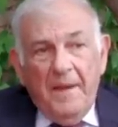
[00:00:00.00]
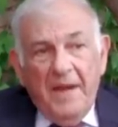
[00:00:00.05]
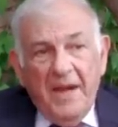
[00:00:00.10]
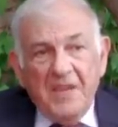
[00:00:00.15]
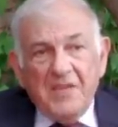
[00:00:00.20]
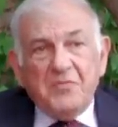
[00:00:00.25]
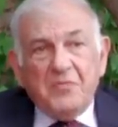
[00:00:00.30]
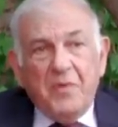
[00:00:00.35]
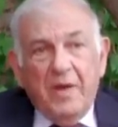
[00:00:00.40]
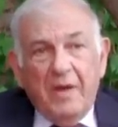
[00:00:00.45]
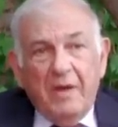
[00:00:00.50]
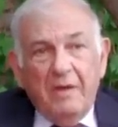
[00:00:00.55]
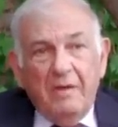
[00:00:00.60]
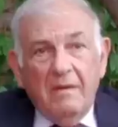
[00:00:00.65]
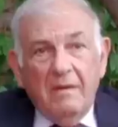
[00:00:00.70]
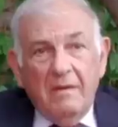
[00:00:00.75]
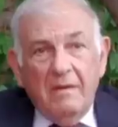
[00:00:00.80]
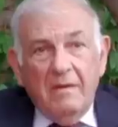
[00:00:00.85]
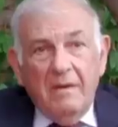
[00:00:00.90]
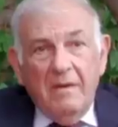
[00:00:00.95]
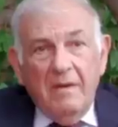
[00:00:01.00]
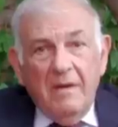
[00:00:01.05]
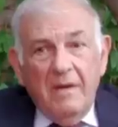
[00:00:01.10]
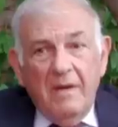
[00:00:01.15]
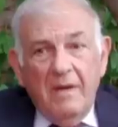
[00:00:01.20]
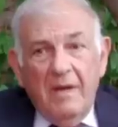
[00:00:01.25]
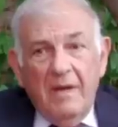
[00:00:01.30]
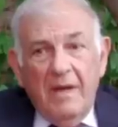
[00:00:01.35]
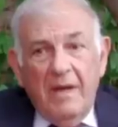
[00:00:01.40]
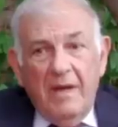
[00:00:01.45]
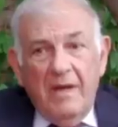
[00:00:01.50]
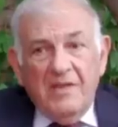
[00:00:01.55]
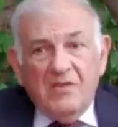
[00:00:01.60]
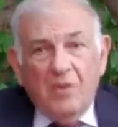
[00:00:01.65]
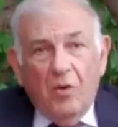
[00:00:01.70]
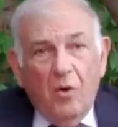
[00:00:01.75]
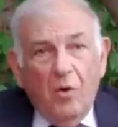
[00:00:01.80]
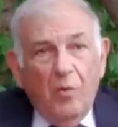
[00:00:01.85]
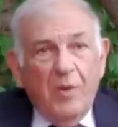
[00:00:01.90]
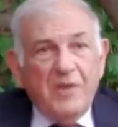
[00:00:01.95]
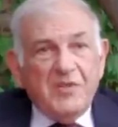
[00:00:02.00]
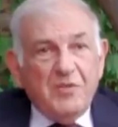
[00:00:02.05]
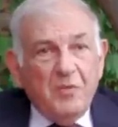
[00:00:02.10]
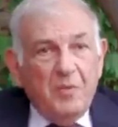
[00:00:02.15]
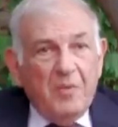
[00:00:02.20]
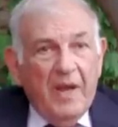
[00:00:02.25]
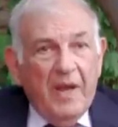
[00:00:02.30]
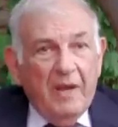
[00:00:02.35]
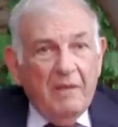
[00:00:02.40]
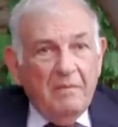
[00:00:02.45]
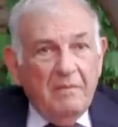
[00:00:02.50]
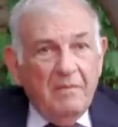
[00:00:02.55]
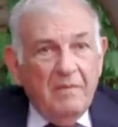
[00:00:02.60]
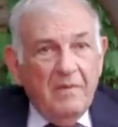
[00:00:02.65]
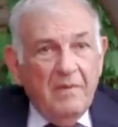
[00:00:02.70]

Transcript: Israel is always to blame.